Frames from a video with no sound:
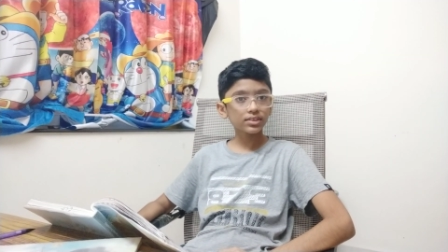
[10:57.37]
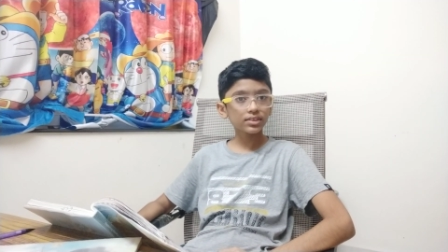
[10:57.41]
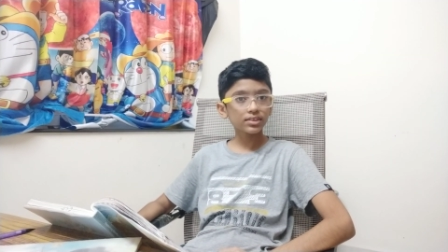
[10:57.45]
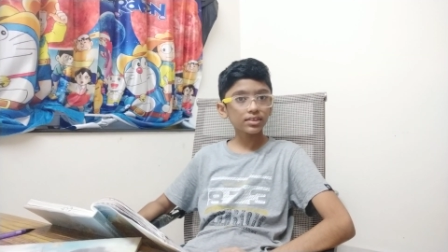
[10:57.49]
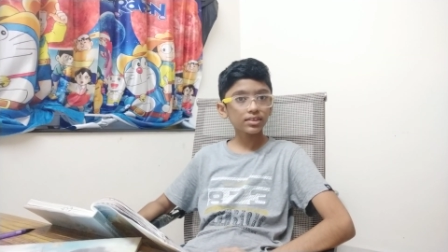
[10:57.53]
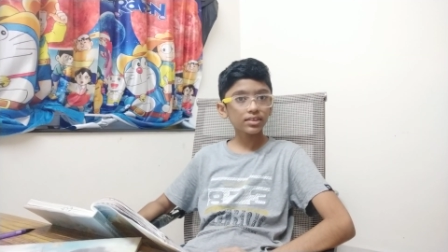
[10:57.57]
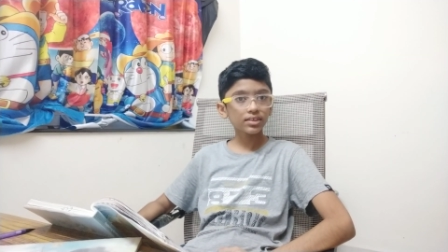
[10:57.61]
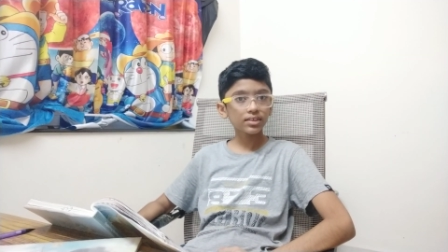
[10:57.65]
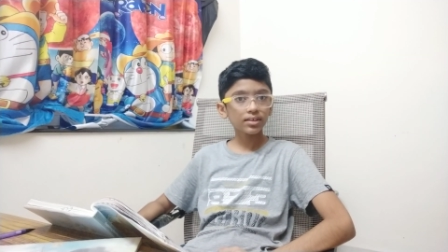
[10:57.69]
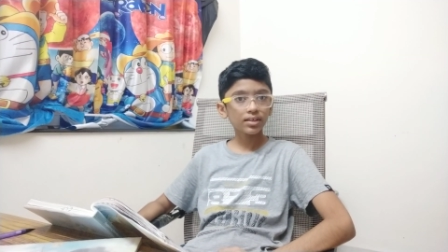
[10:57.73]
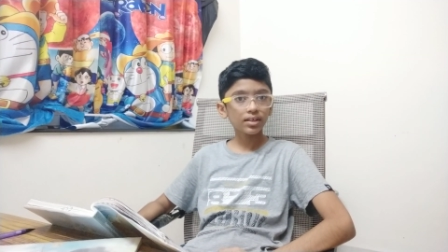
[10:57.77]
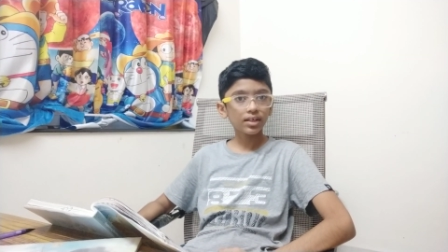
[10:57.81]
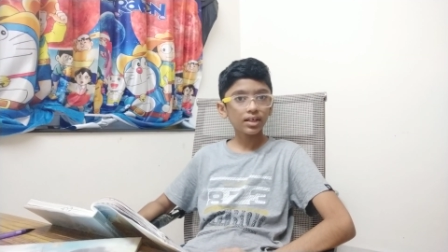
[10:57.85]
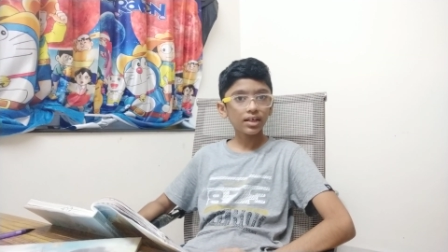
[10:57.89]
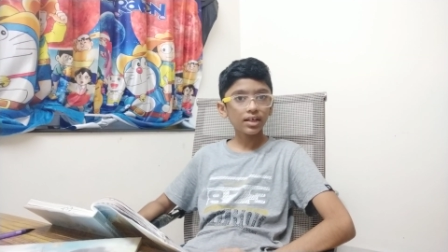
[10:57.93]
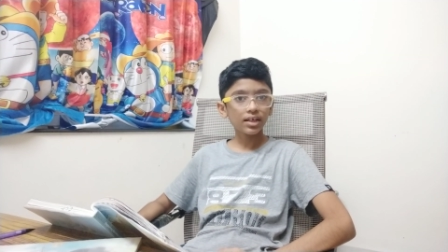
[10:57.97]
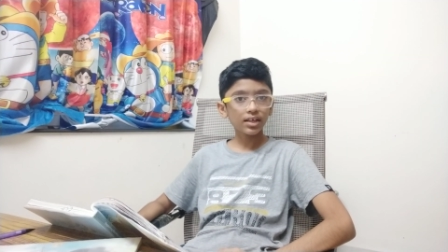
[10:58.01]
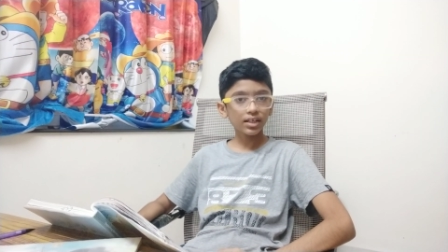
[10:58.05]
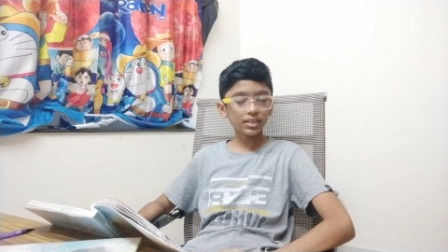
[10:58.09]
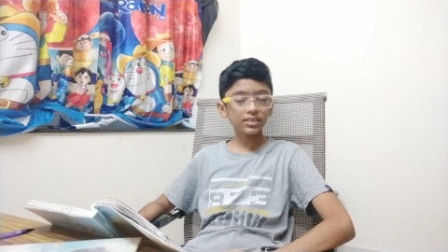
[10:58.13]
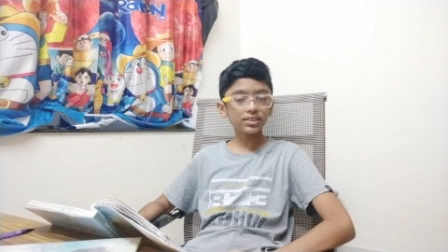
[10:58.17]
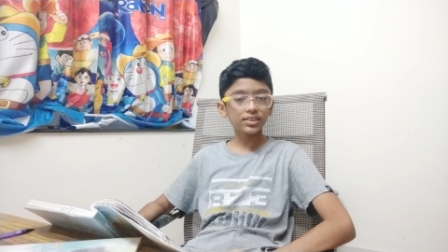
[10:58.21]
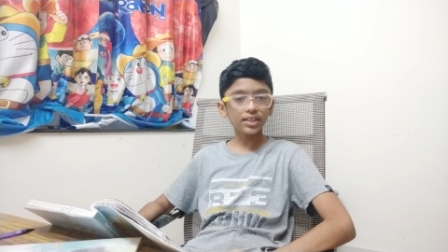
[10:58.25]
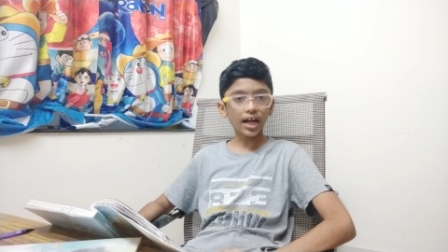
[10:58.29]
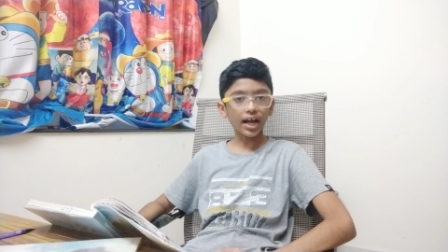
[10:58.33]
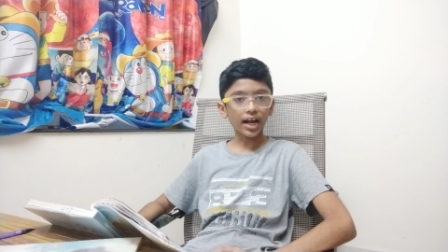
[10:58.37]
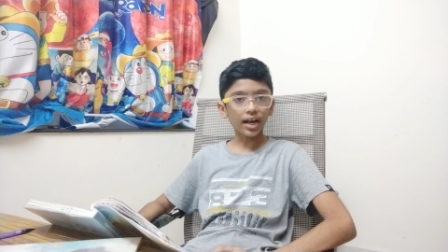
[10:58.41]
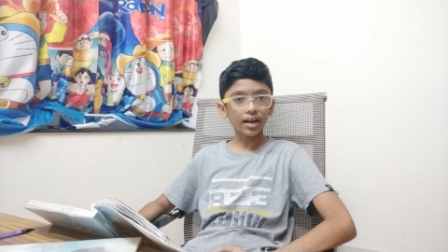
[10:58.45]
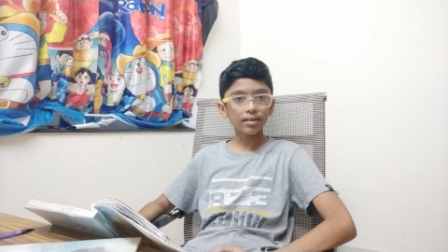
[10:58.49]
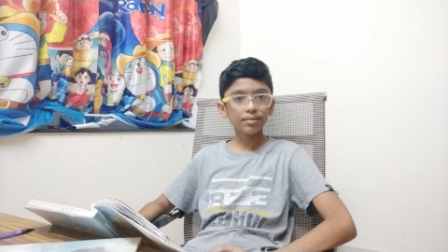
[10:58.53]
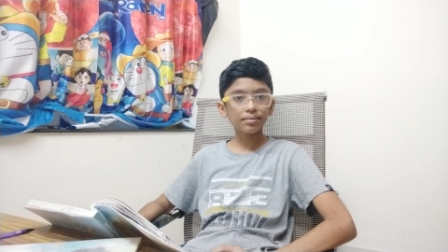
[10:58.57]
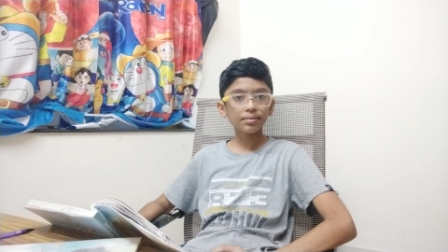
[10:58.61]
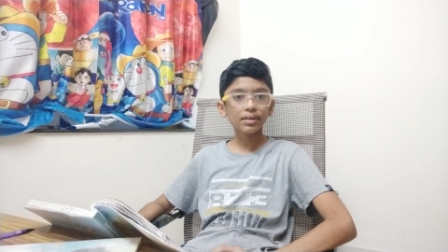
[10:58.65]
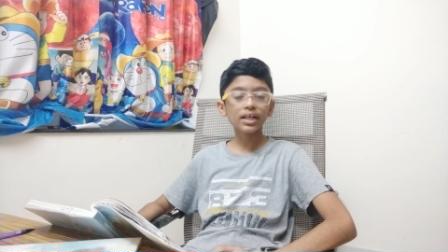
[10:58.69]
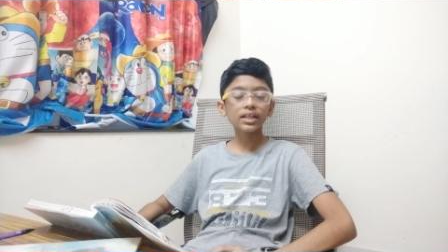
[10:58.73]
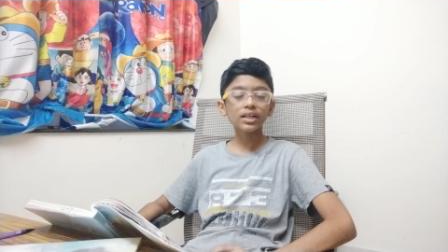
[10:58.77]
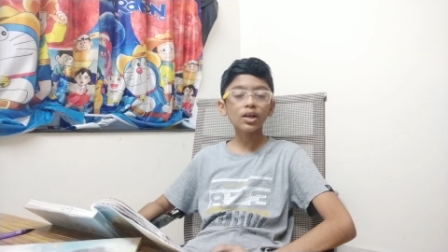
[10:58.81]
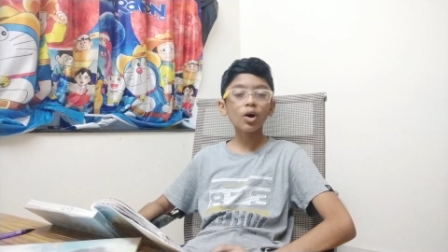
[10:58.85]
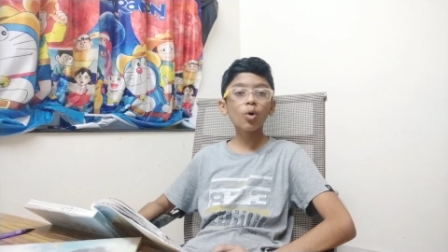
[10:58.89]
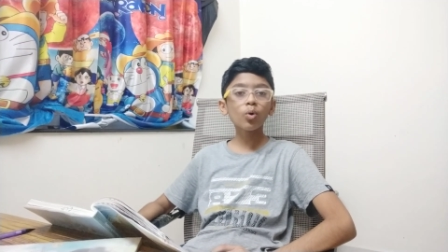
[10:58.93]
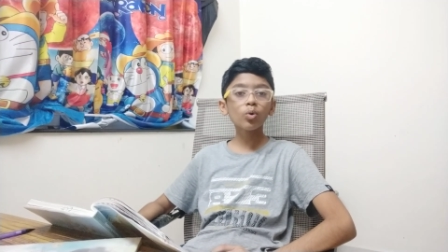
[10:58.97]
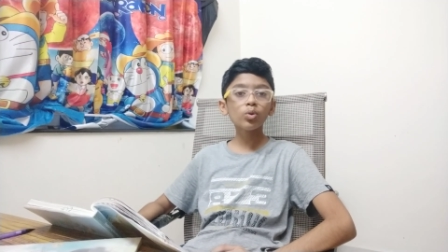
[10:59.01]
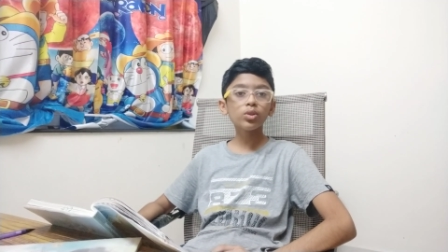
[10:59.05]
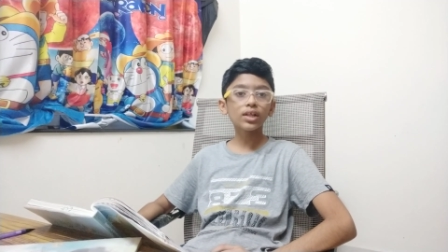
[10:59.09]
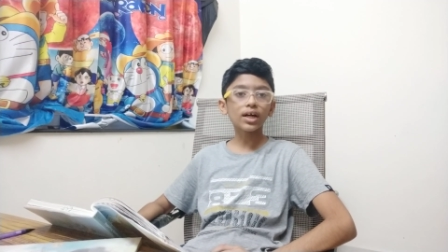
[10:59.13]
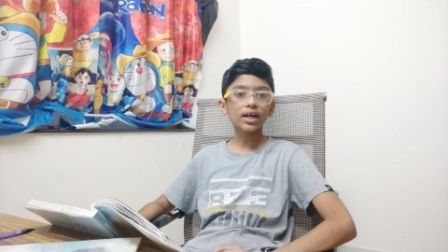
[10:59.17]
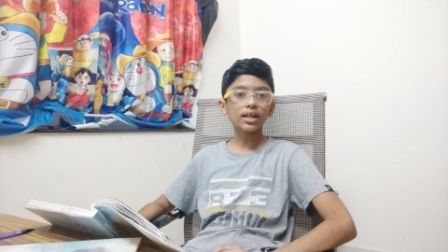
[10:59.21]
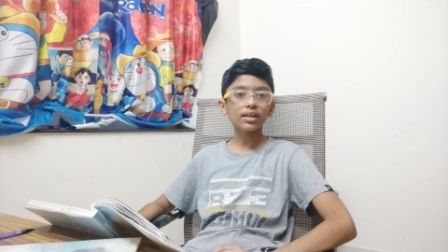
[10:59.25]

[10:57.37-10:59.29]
What is that? An old.